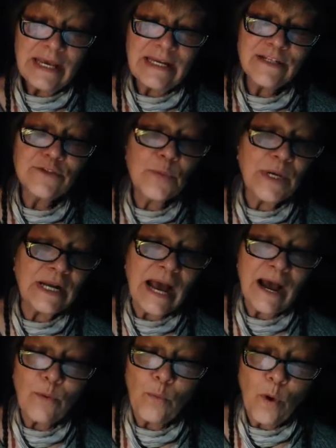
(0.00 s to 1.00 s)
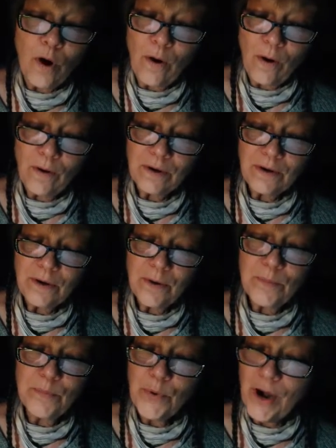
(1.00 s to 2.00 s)
It is when I walk
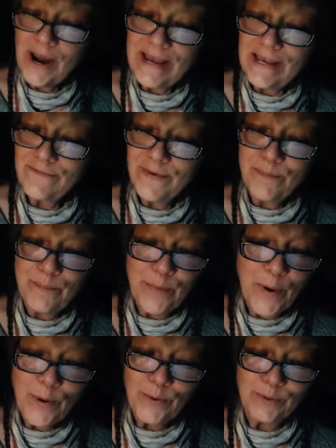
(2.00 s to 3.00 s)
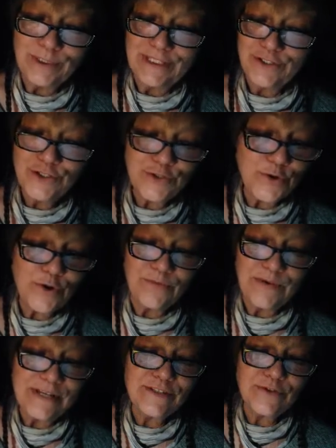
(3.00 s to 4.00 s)
brave and bold and sure
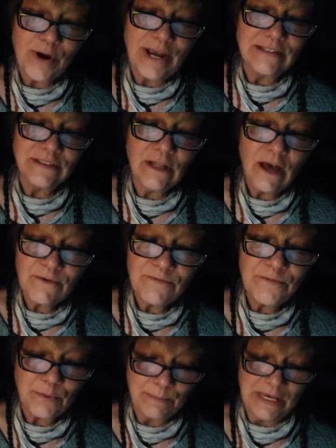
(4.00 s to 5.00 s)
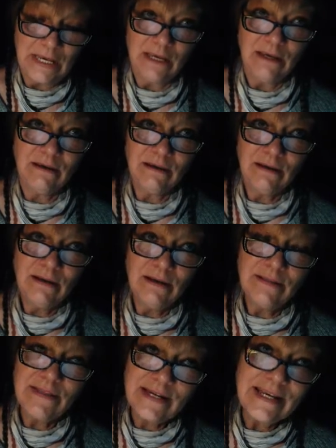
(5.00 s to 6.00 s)
of His great love for me
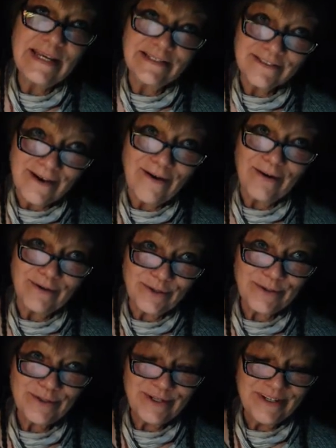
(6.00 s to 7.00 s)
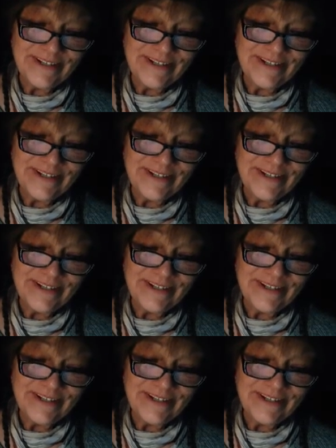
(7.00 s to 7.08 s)
that He is honored.